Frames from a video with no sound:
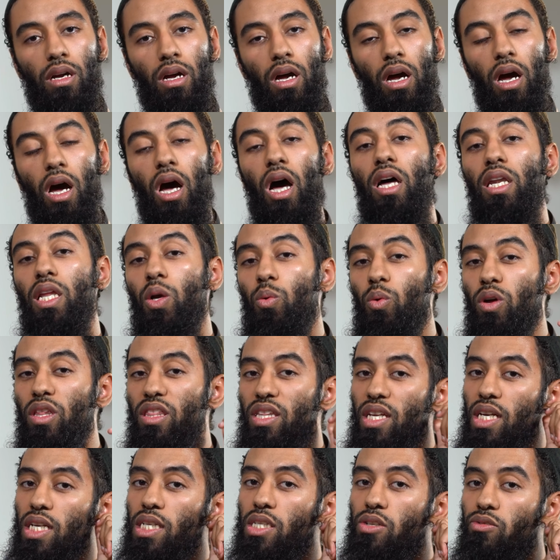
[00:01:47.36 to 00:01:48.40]
Heard it with
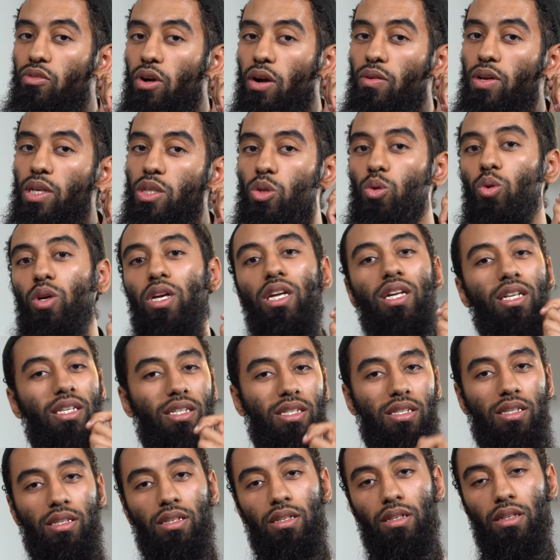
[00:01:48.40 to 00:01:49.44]
these very 2
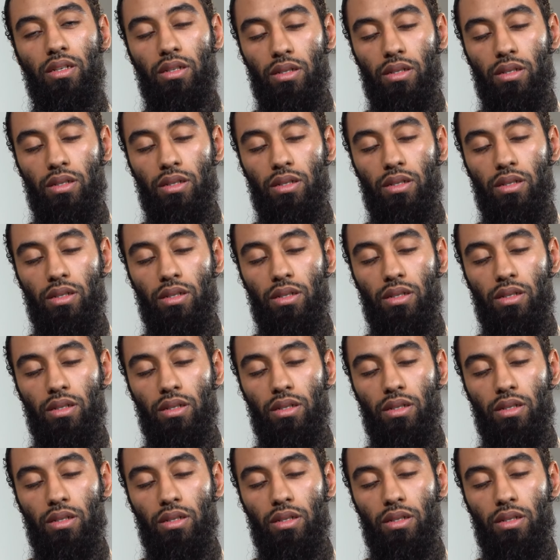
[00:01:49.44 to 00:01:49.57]
ears.